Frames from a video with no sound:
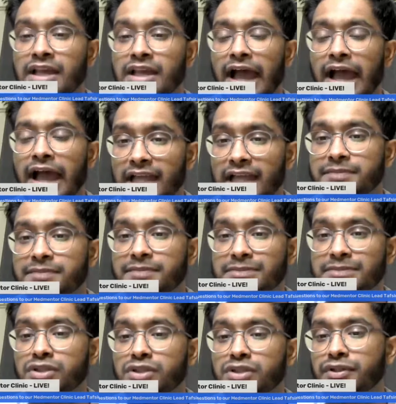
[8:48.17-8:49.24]
anatomy
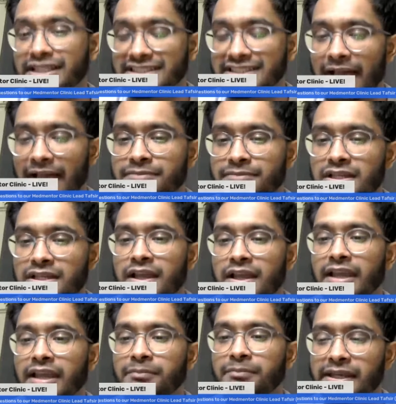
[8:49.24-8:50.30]
spotter exams
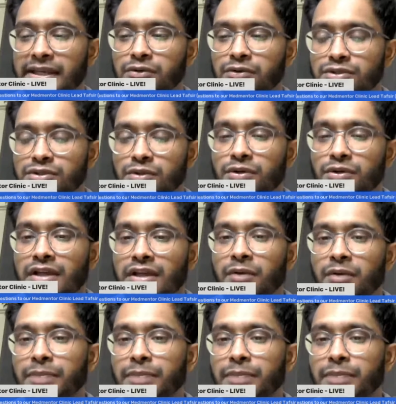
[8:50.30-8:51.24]
in medical school,